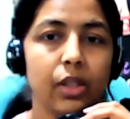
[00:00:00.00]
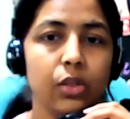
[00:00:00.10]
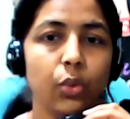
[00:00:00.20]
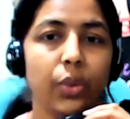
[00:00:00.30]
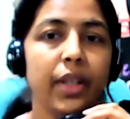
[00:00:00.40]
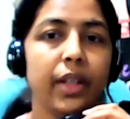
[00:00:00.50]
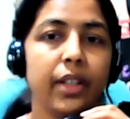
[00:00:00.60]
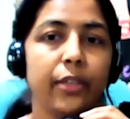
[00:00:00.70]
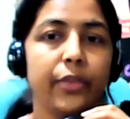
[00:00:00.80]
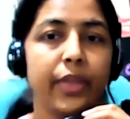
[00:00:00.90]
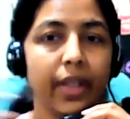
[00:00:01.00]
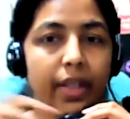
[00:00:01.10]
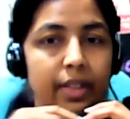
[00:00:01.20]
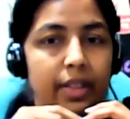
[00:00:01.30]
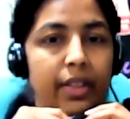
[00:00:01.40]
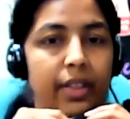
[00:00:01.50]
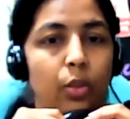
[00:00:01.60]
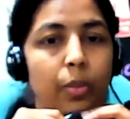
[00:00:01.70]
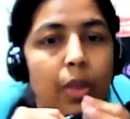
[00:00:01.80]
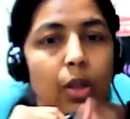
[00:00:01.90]
So here if you take the
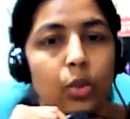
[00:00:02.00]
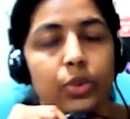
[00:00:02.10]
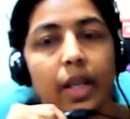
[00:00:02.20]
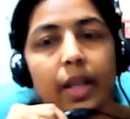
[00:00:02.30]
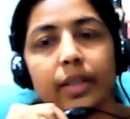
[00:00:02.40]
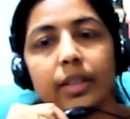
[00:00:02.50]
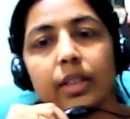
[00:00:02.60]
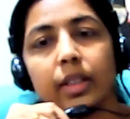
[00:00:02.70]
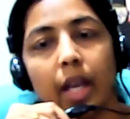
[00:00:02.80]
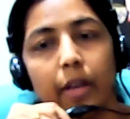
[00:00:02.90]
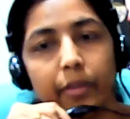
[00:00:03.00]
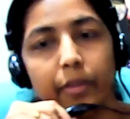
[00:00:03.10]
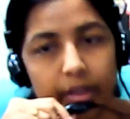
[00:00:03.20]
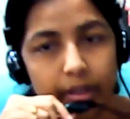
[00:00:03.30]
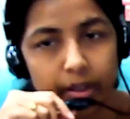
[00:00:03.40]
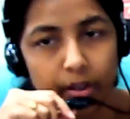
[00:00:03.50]
yellow mouse and having a